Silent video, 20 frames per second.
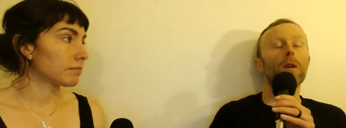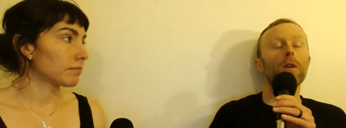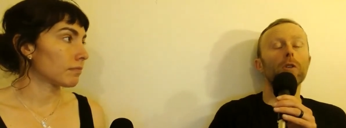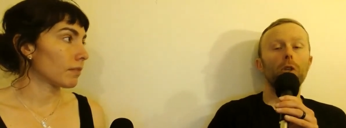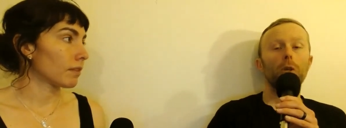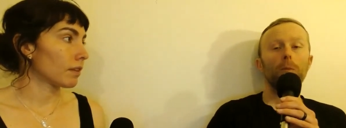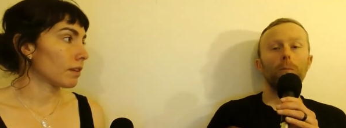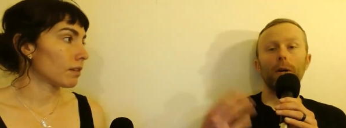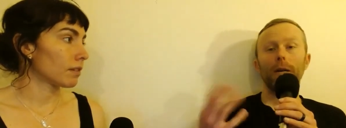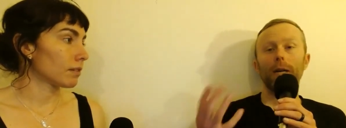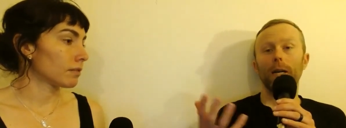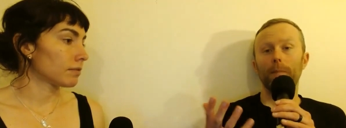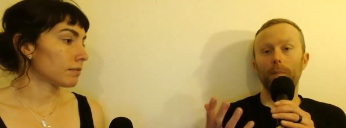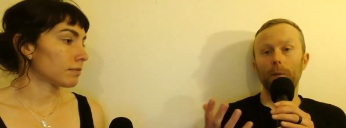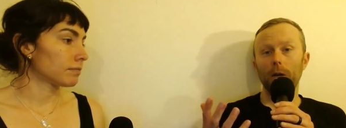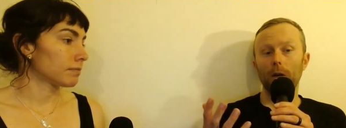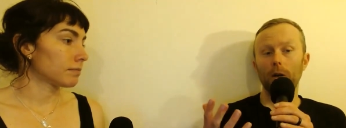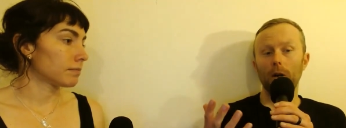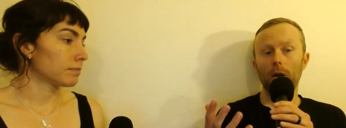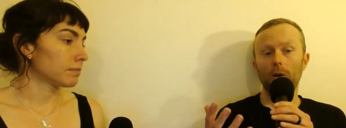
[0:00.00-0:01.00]
Speaker 1: So you bring up
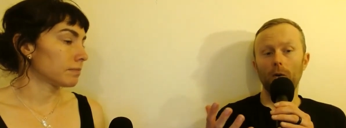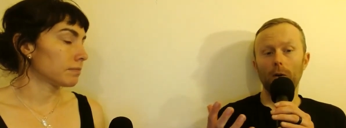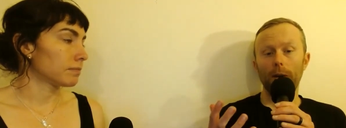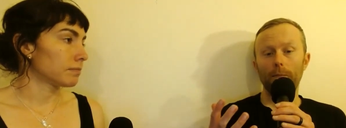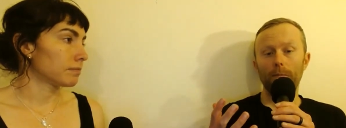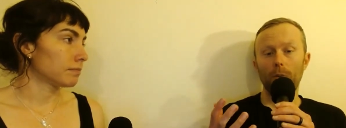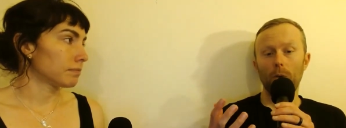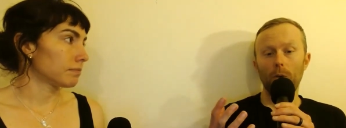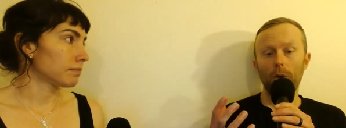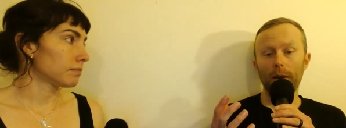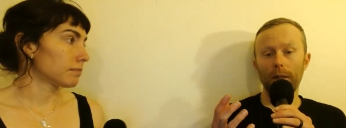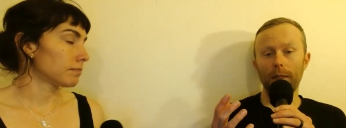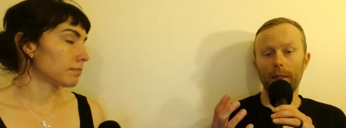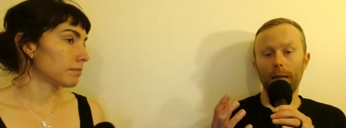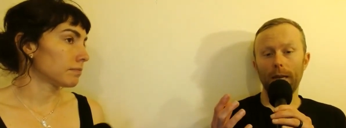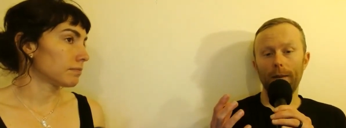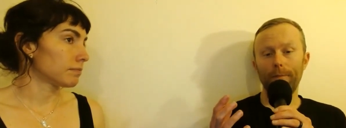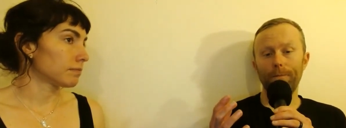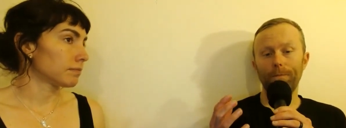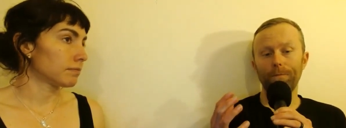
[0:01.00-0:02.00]
a, a great point
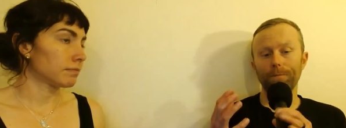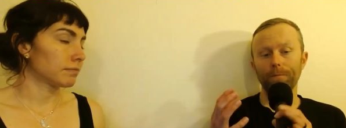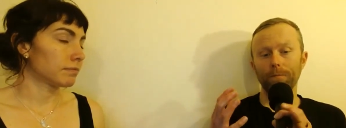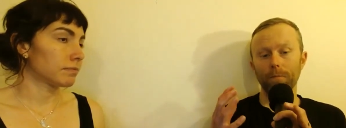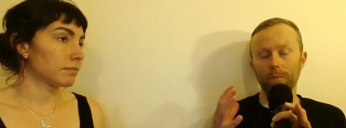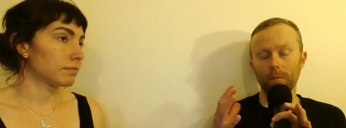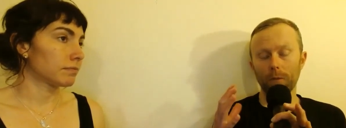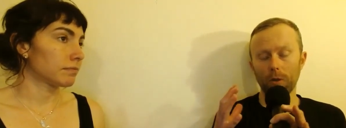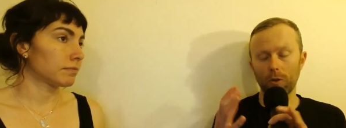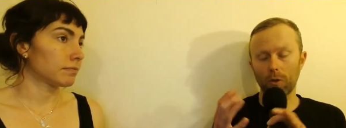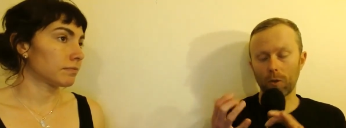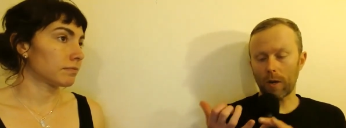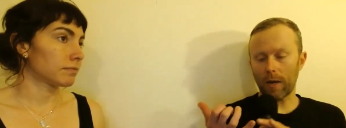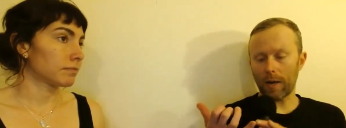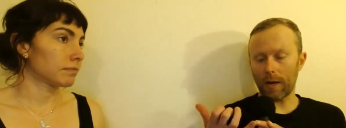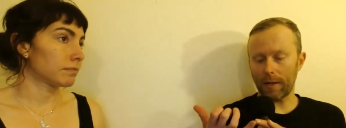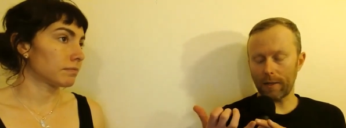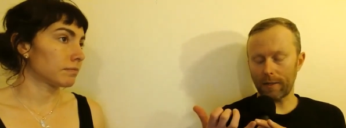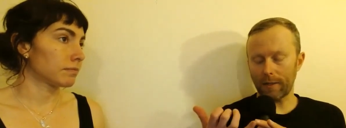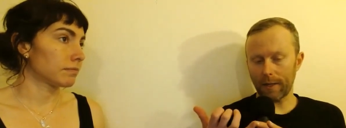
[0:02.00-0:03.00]
that, so
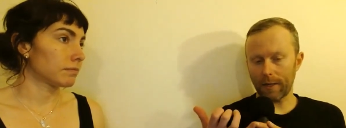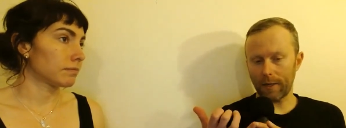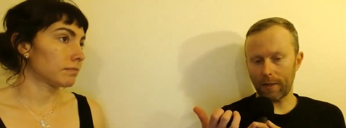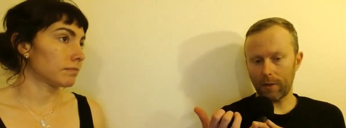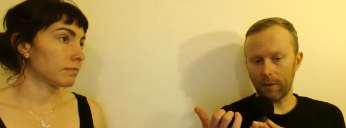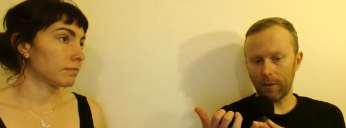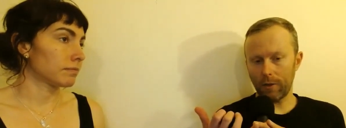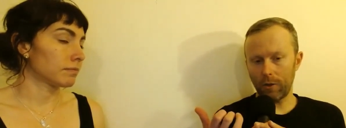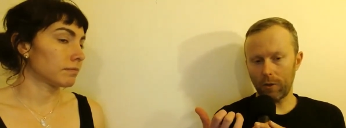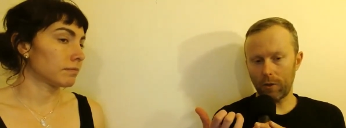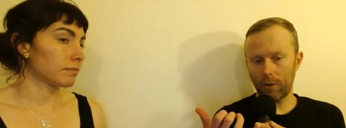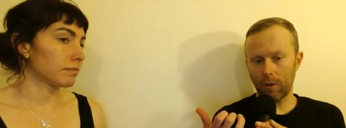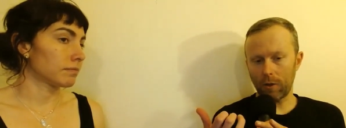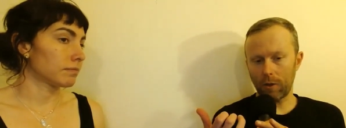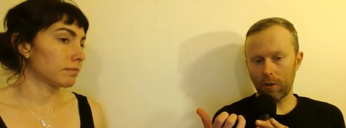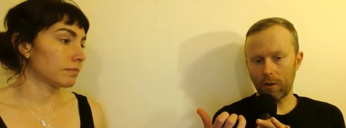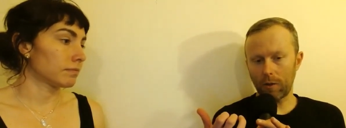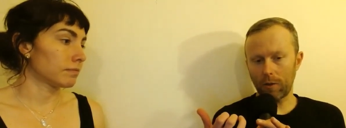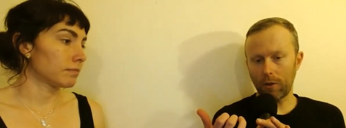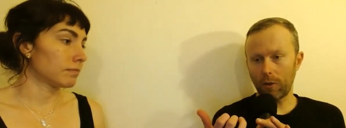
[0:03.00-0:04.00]
I said you
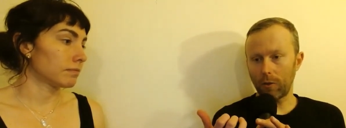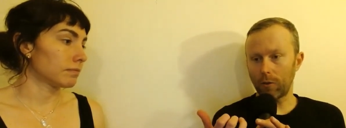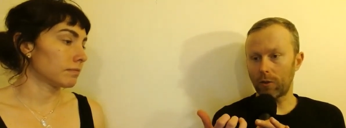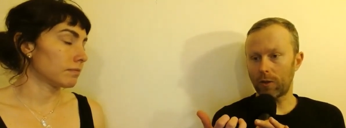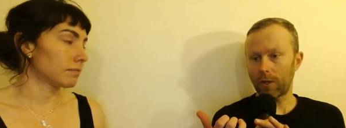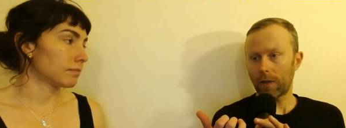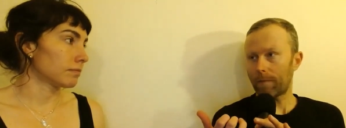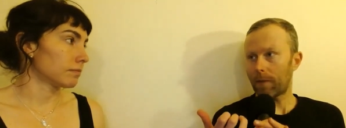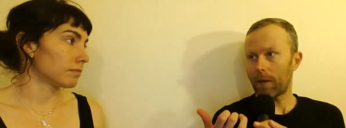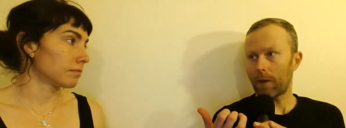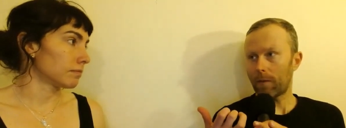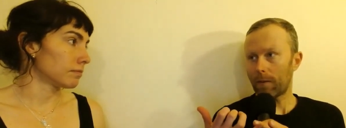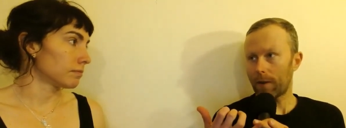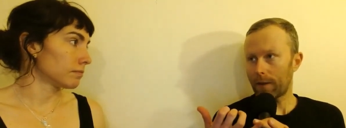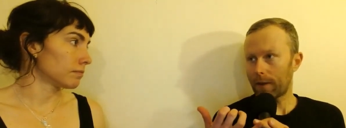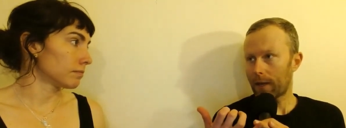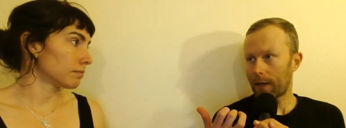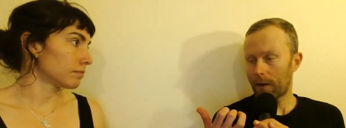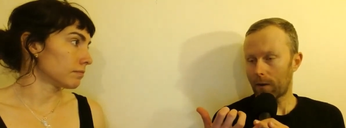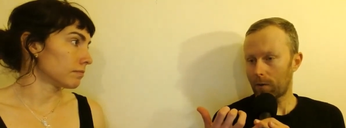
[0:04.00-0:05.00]
could use something
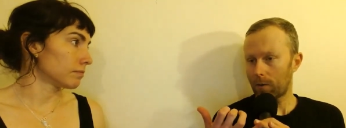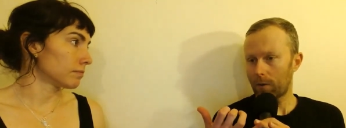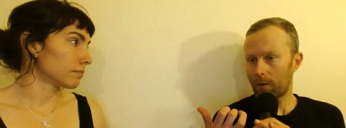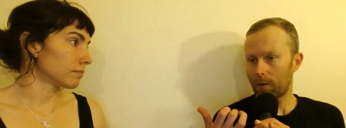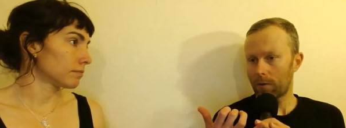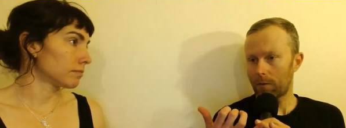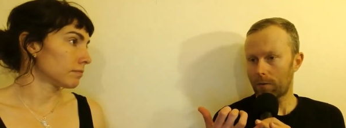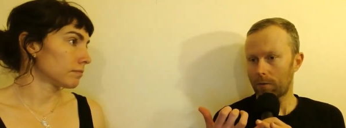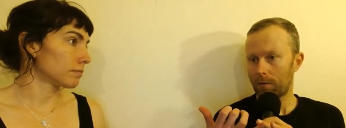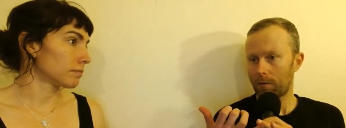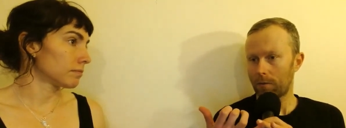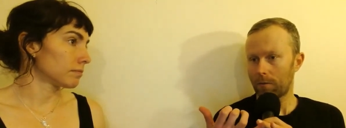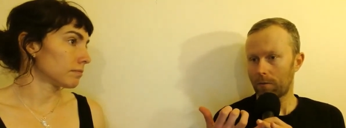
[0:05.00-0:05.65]
around the house.